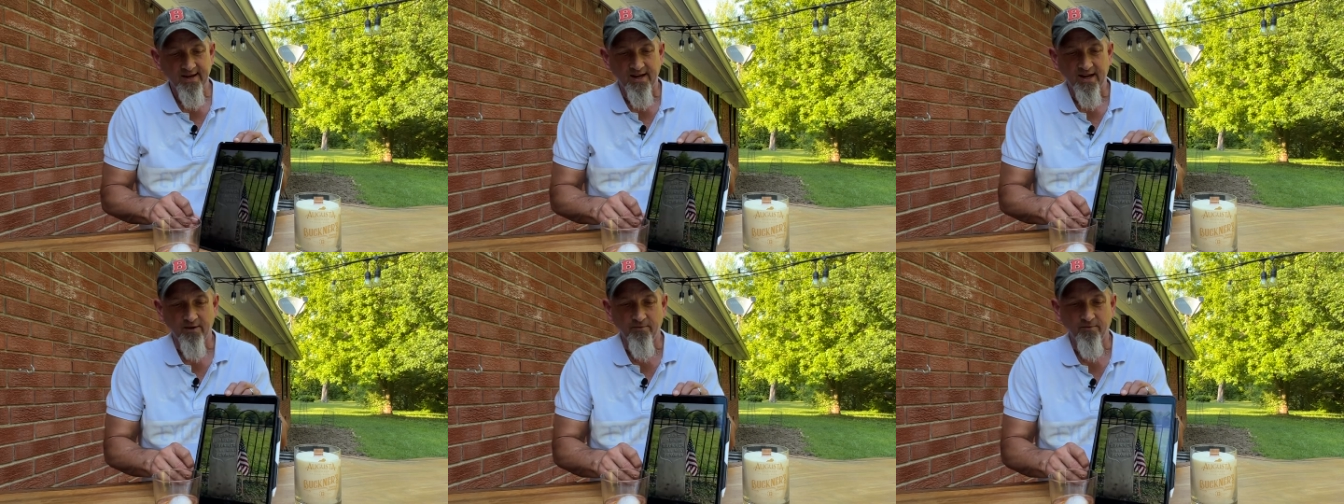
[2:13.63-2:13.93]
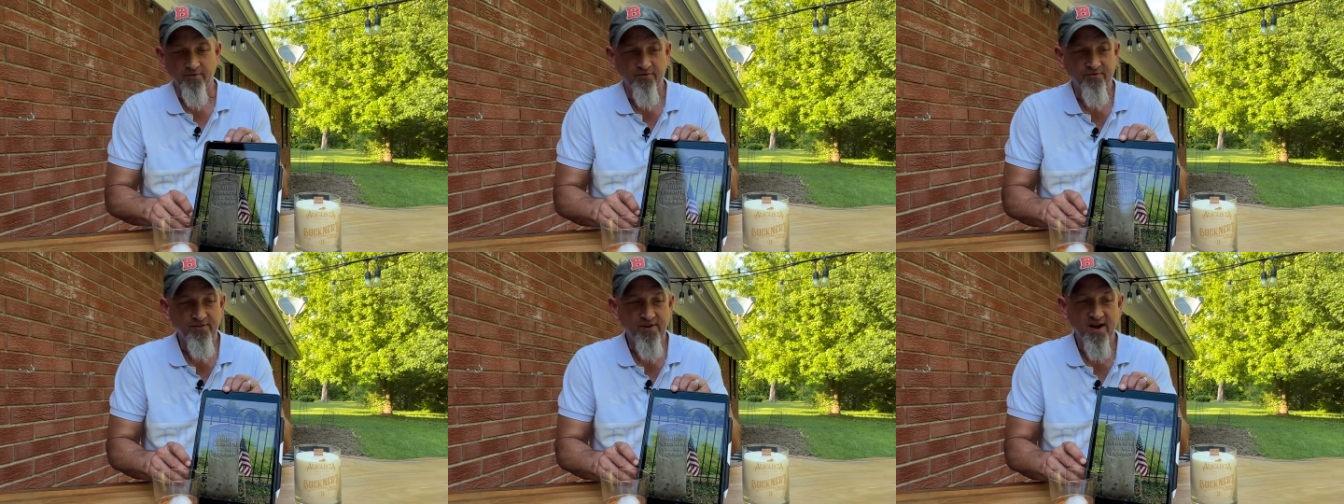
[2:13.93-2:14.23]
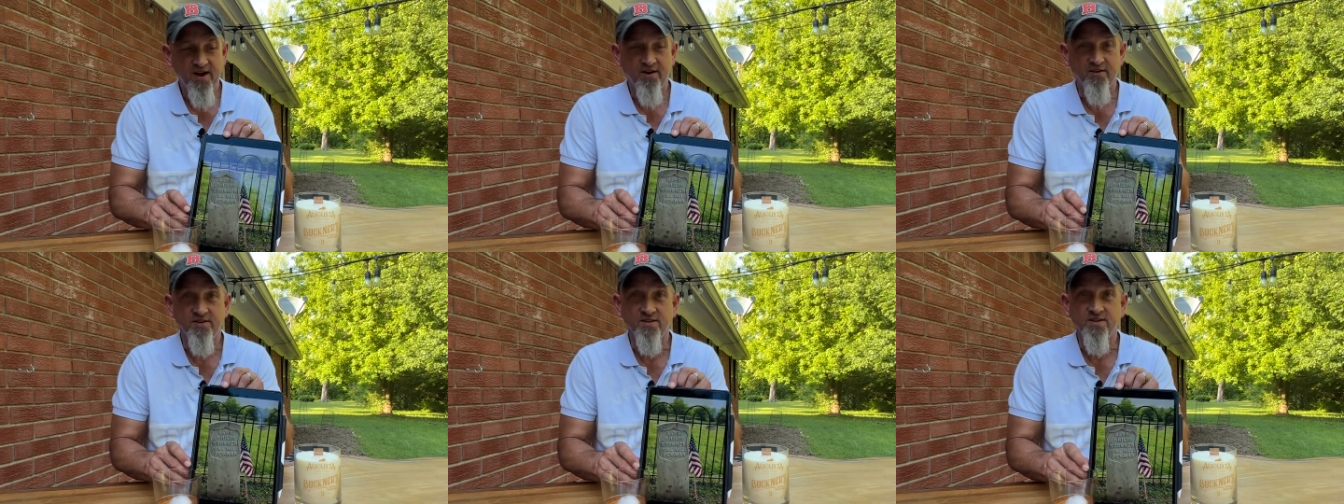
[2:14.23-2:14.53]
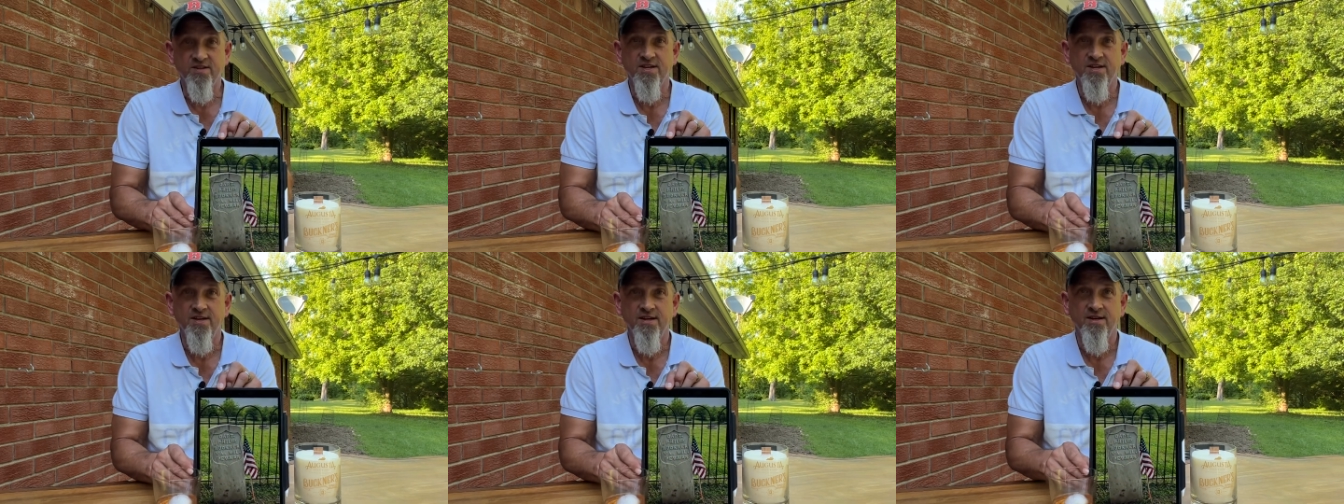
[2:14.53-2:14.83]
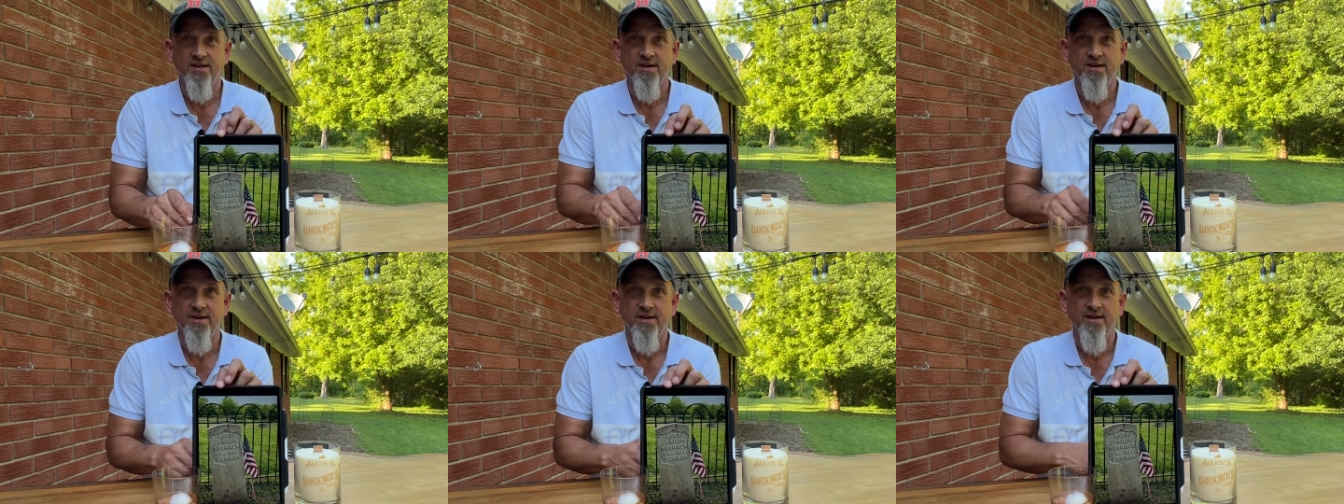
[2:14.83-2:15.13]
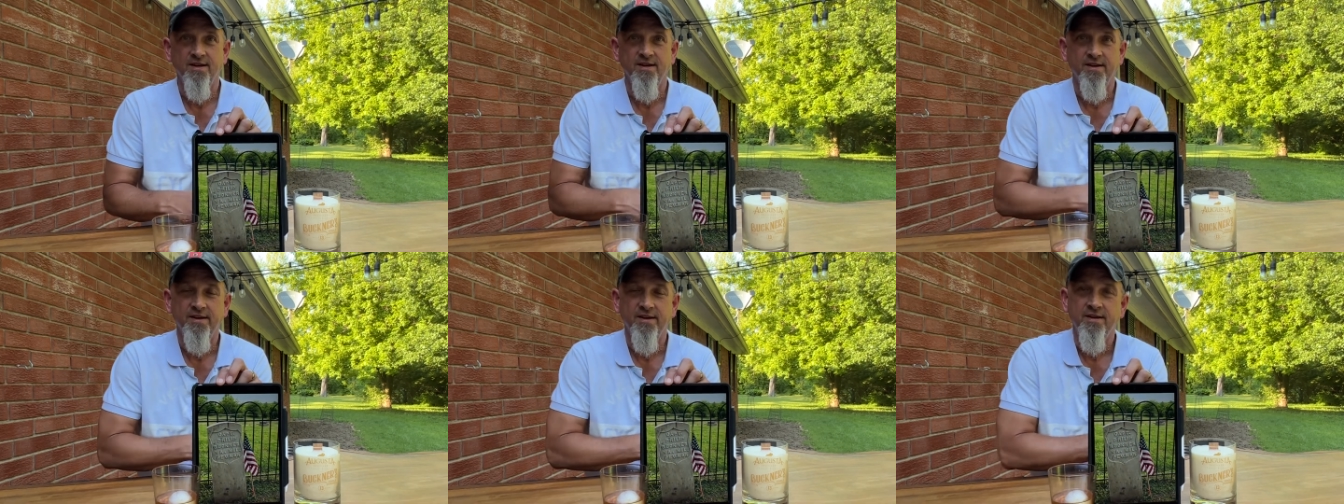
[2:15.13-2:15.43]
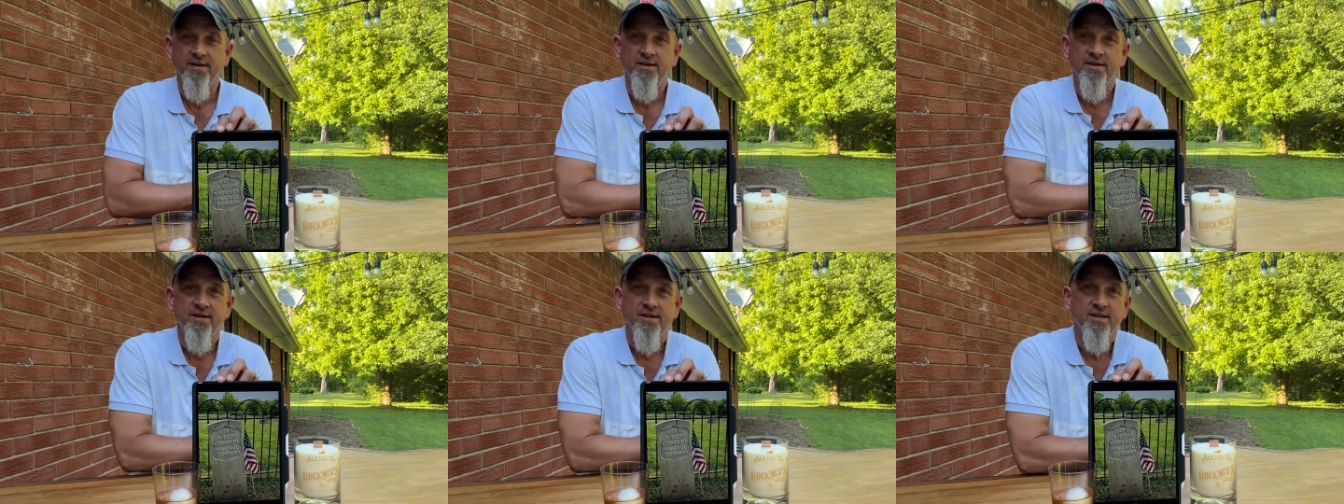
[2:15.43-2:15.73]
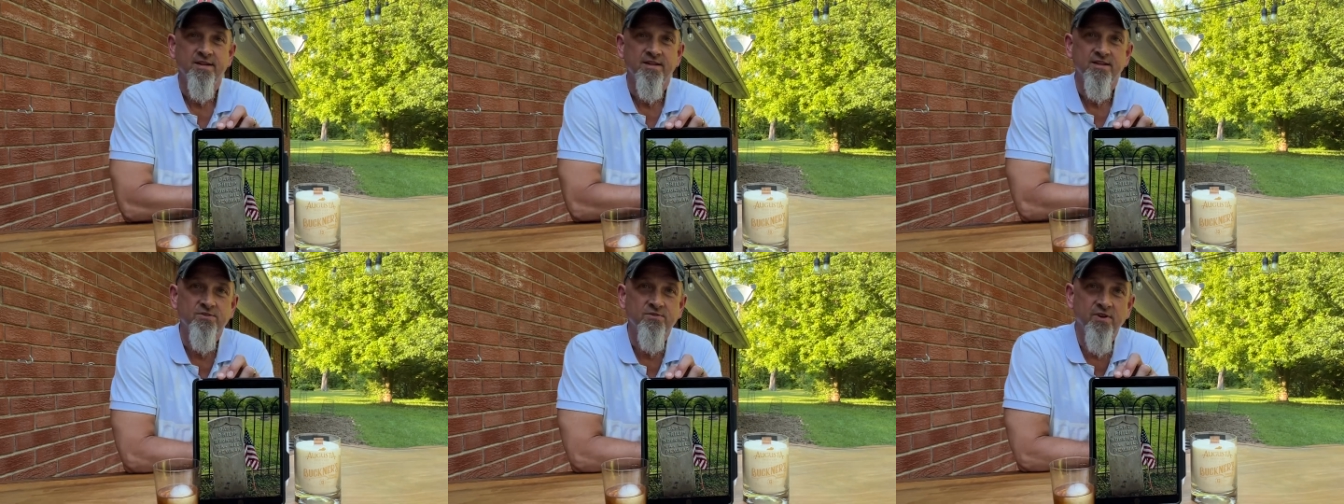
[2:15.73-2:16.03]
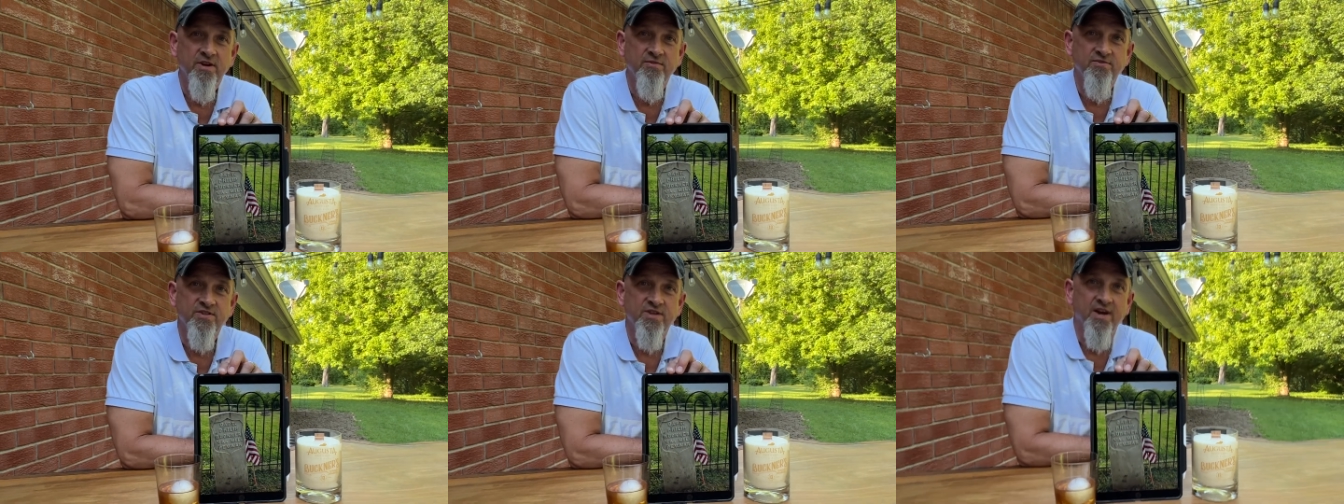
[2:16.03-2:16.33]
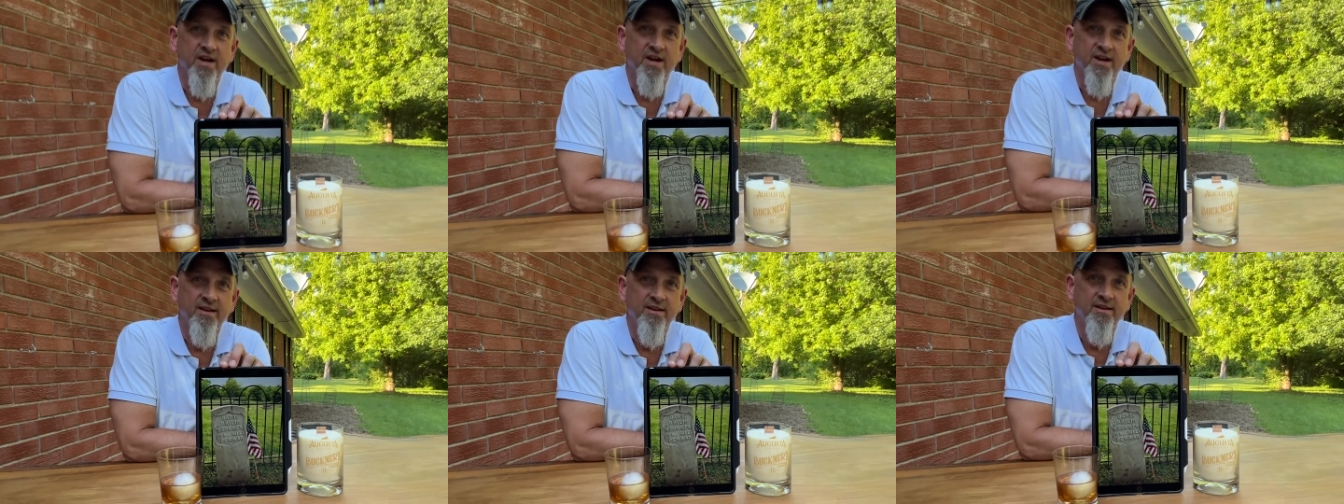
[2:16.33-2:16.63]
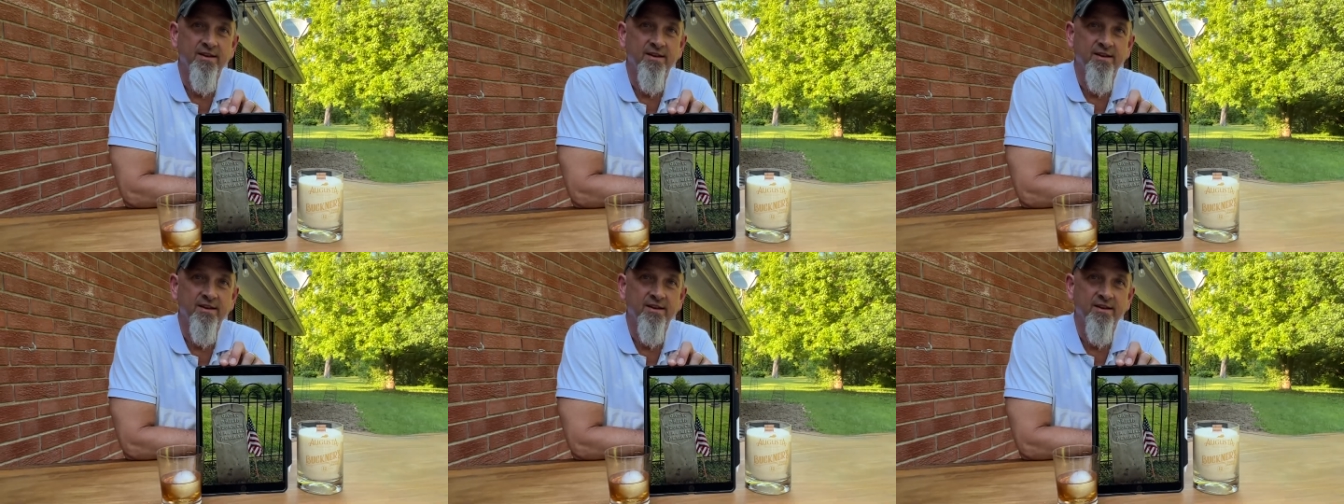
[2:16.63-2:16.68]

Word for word: and we found his gravesite.